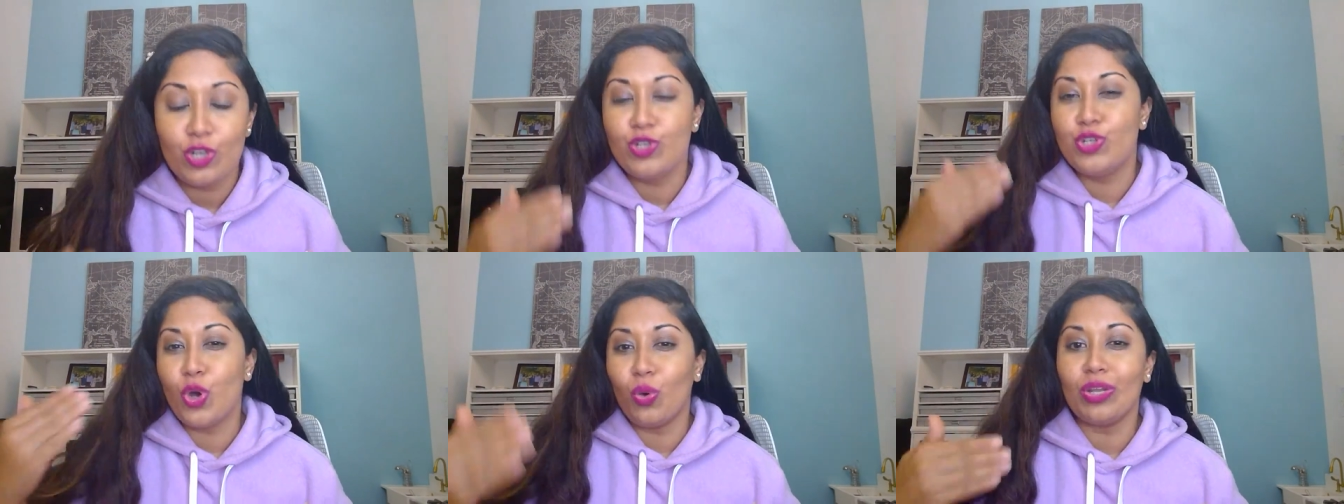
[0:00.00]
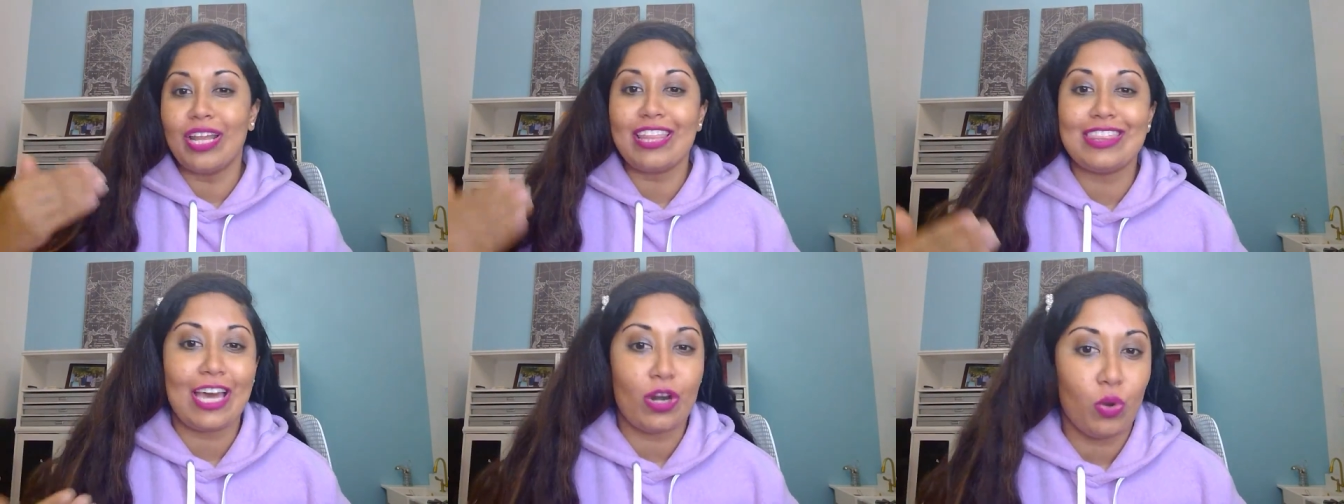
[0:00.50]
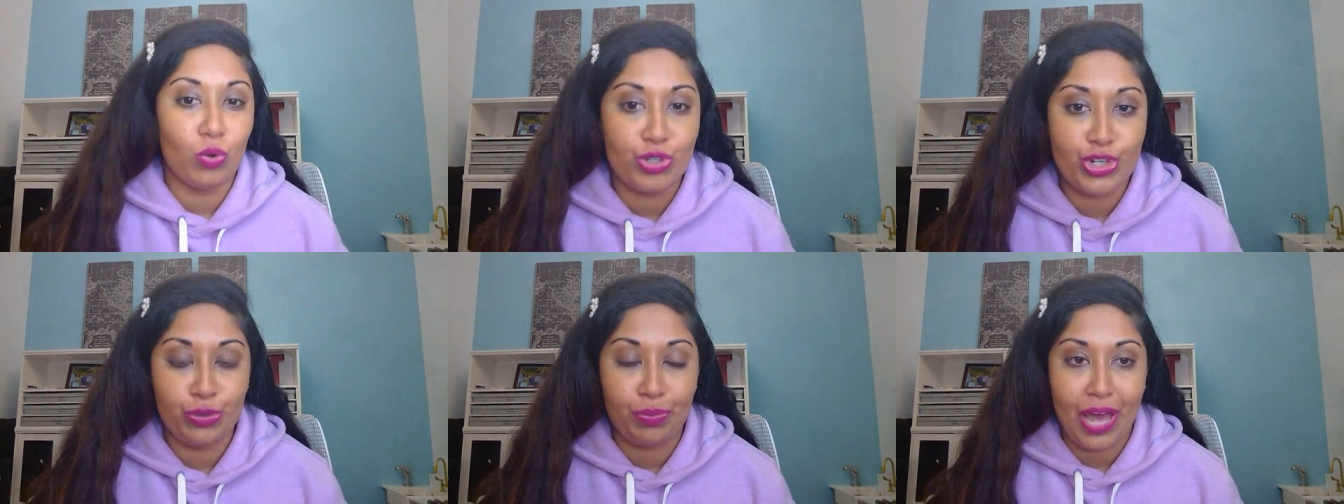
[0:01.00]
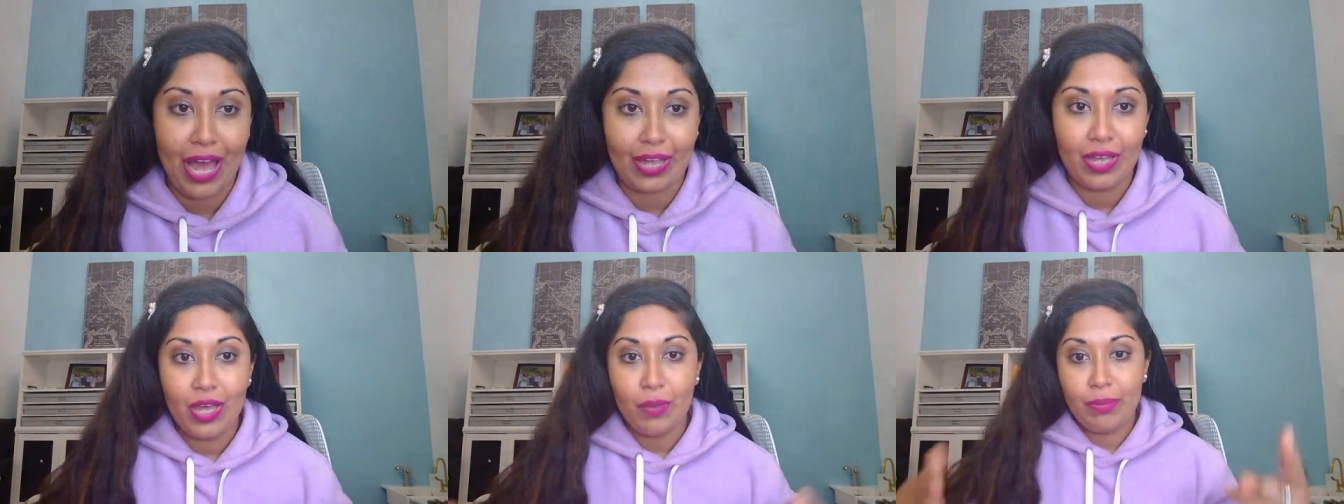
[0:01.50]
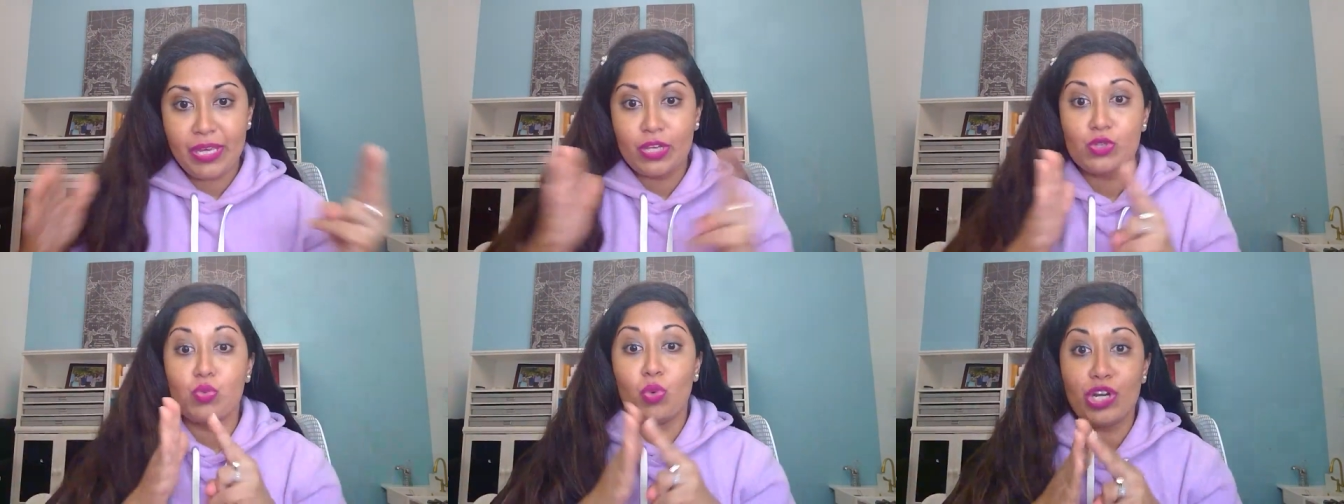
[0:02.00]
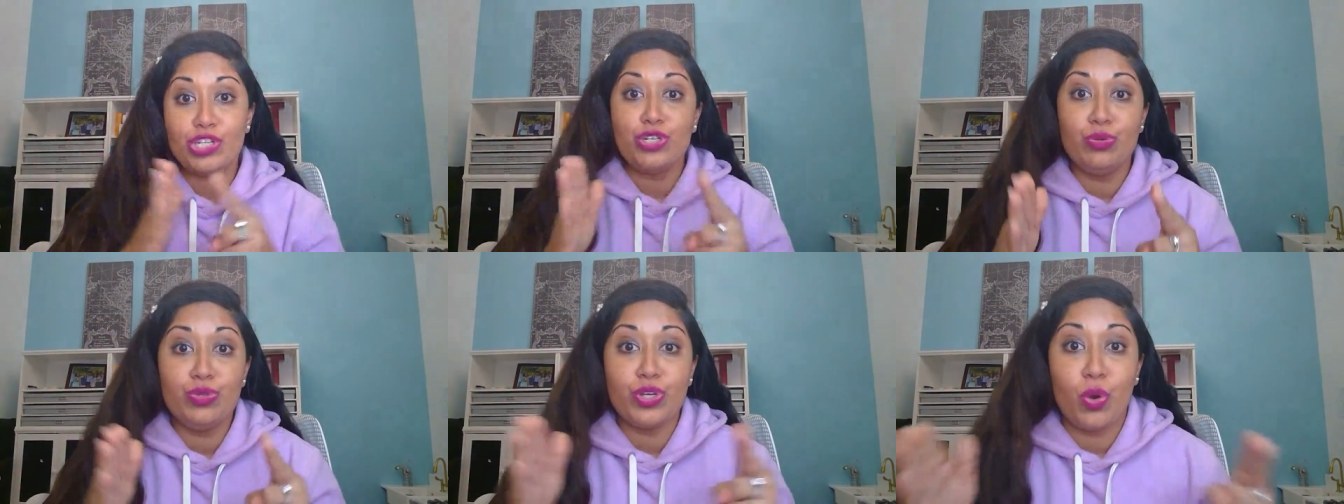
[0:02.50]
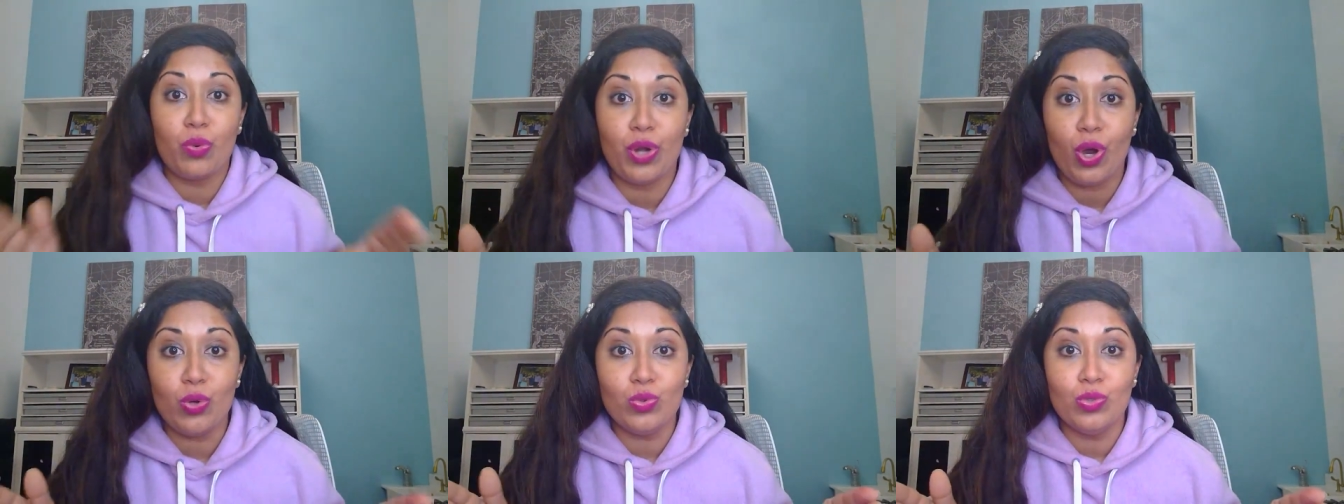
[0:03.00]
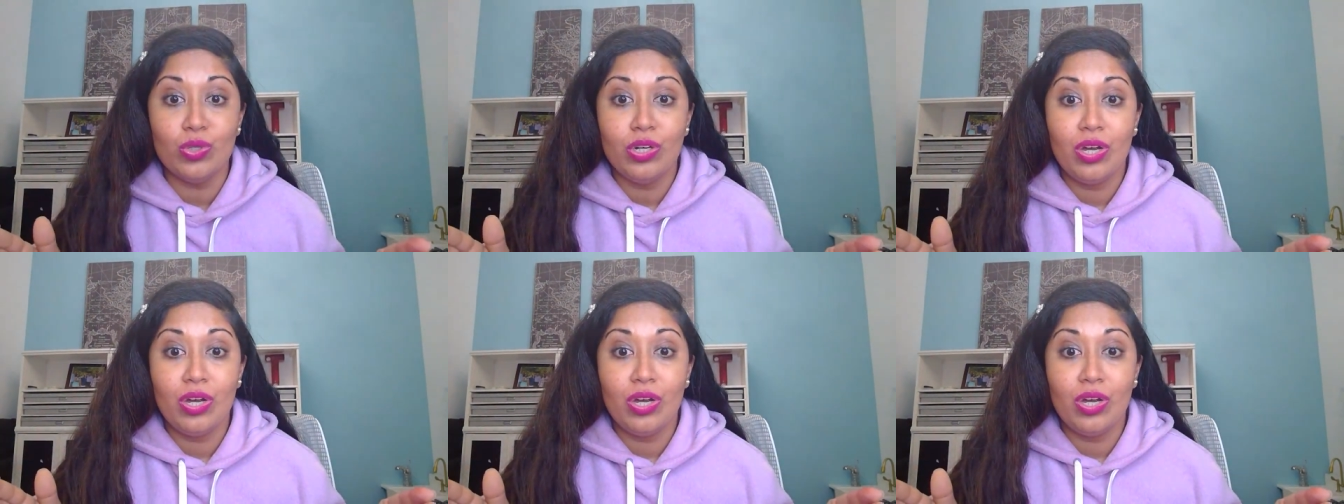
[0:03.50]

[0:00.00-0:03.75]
Don't let that hold you back because what you don't know